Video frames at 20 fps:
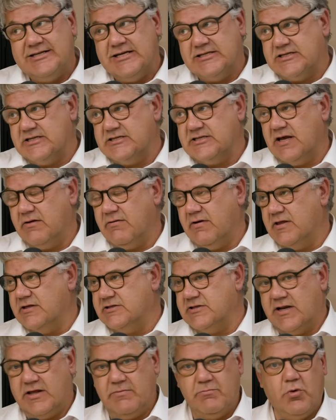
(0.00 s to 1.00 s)
just to see whether
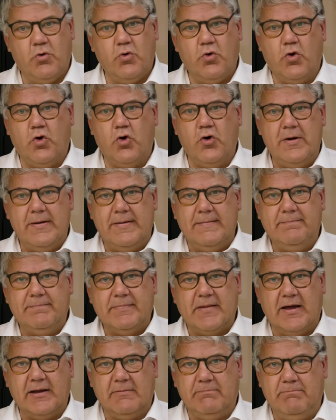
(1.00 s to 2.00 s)
there's any more
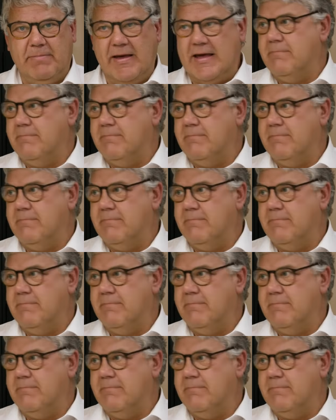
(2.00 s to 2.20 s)
like